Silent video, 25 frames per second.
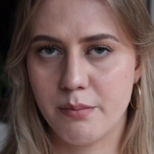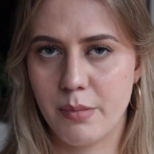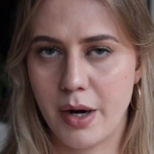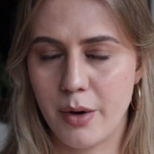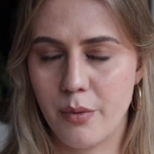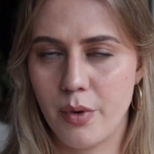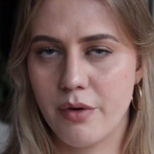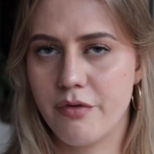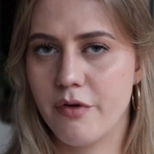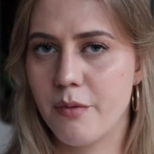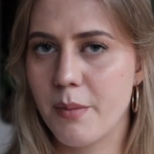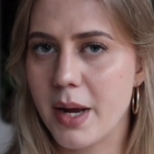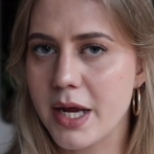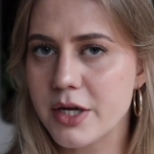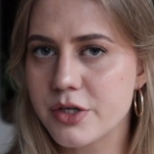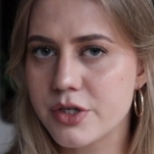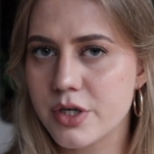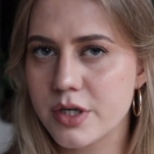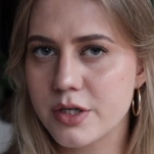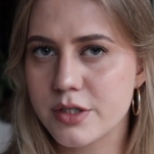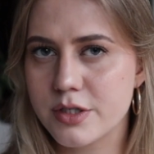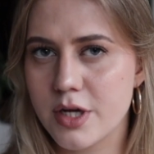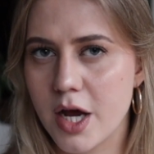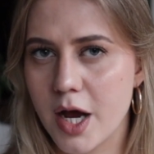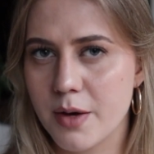my
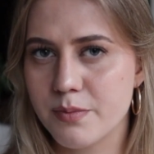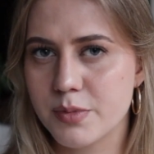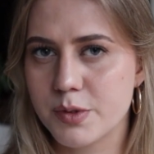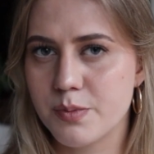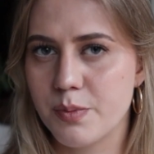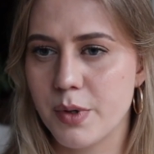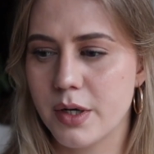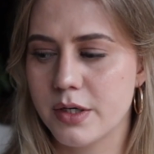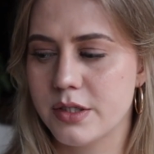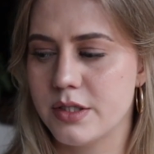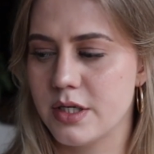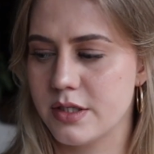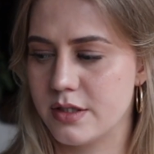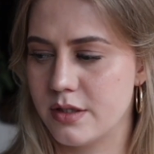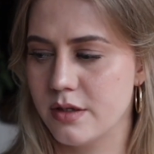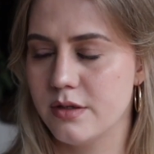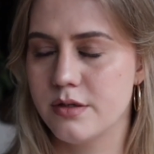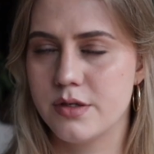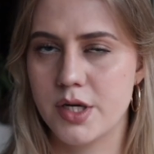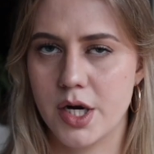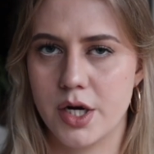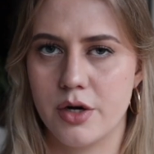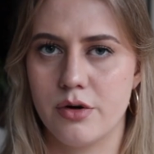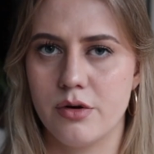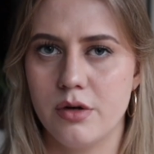Reformation tops, but just in
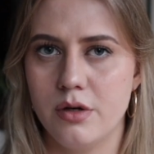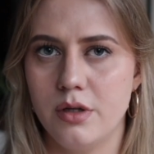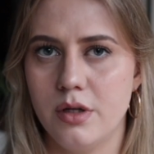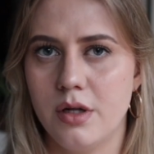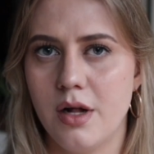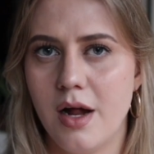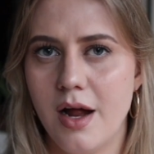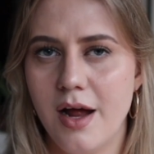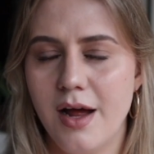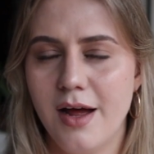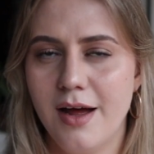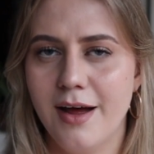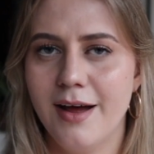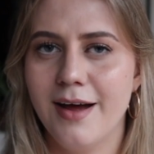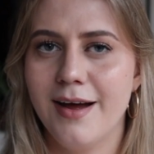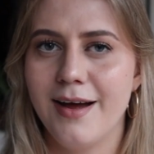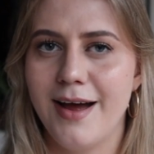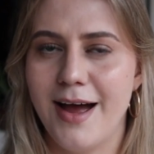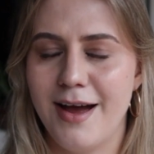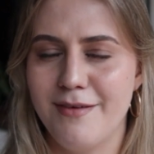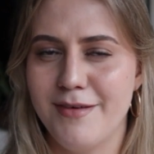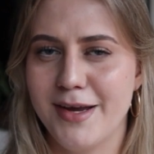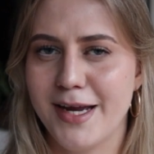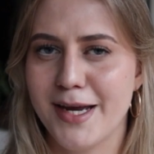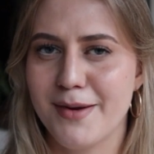general,
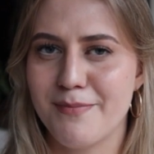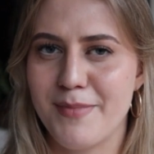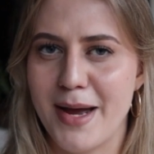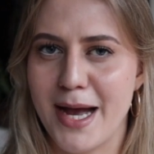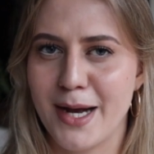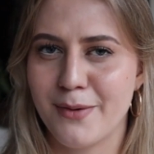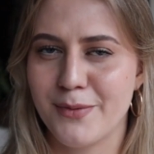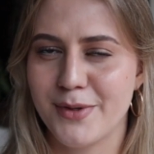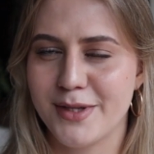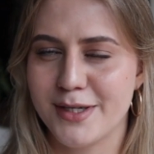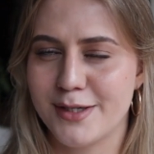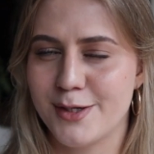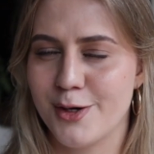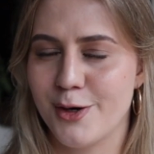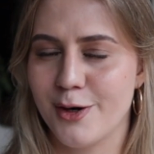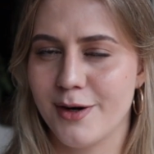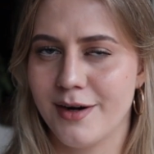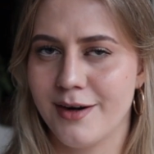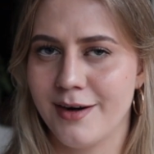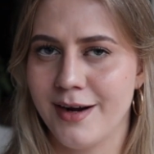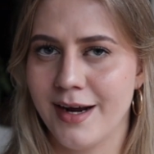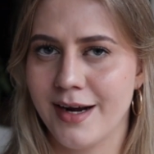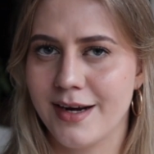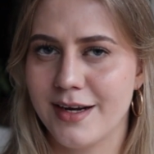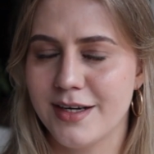having it back with a
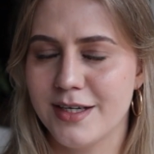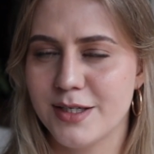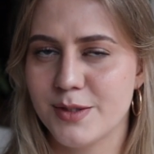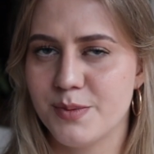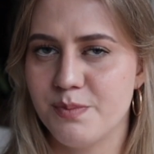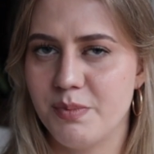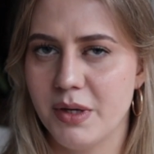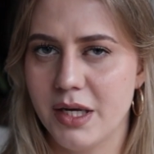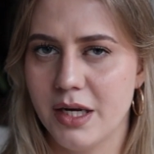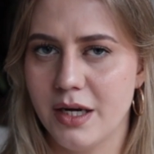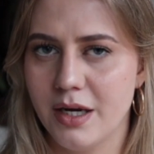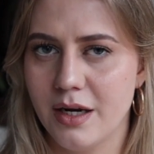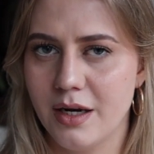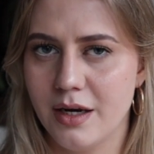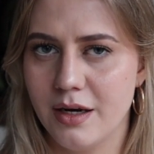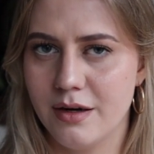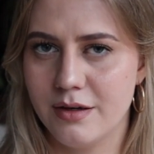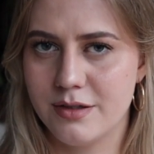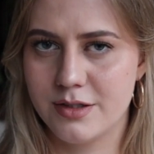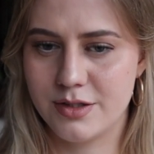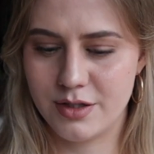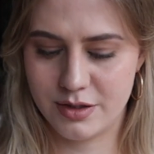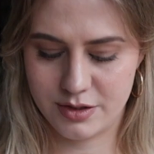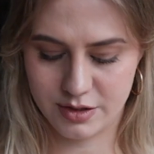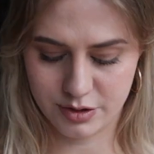turtleneck has been
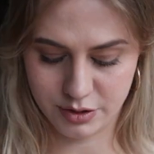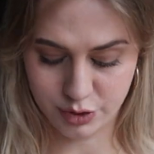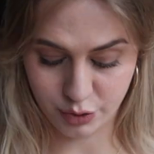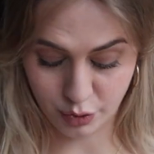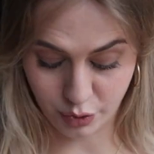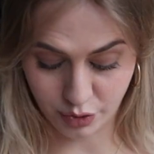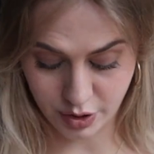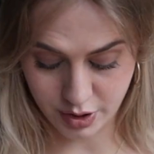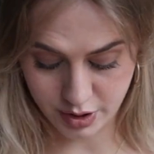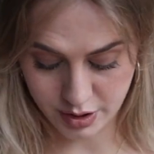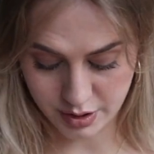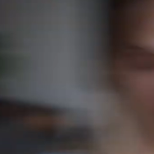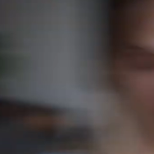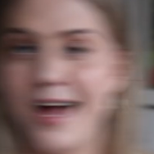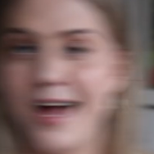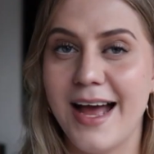such a joy.